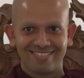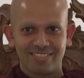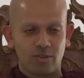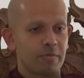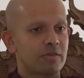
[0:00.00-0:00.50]

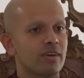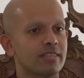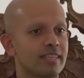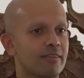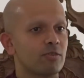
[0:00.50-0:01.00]

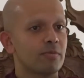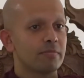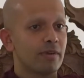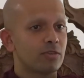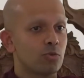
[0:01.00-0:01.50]
Swaminvasis have to
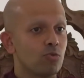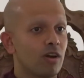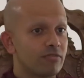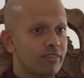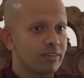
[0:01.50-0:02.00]
abide by
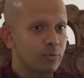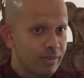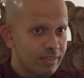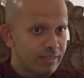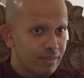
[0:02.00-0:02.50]

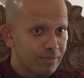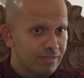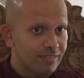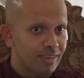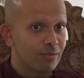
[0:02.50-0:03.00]

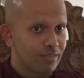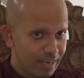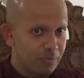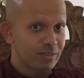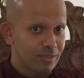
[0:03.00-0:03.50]
227. Now
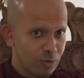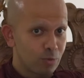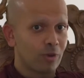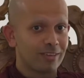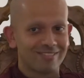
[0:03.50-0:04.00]
that one's a
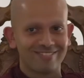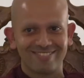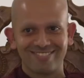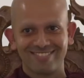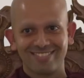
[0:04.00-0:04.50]
good one.
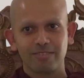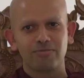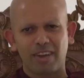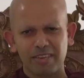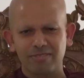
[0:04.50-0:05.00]

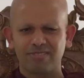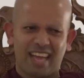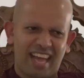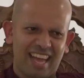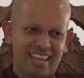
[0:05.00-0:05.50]
5?
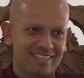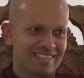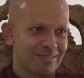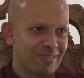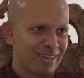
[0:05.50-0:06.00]

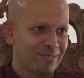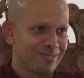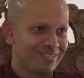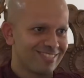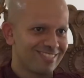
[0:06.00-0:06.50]
There's 5.